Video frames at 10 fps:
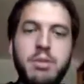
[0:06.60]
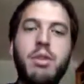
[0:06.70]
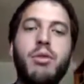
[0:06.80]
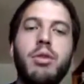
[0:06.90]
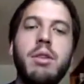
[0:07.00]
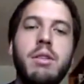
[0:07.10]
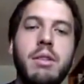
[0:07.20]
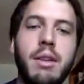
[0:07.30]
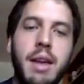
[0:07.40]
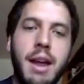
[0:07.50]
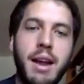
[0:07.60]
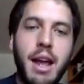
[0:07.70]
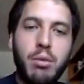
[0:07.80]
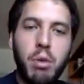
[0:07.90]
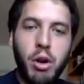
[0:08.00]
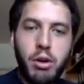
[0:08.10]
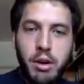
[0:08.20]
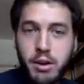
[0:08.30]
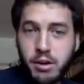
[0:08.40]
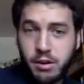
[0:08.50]
for this ninth blog,
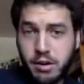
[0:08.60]
here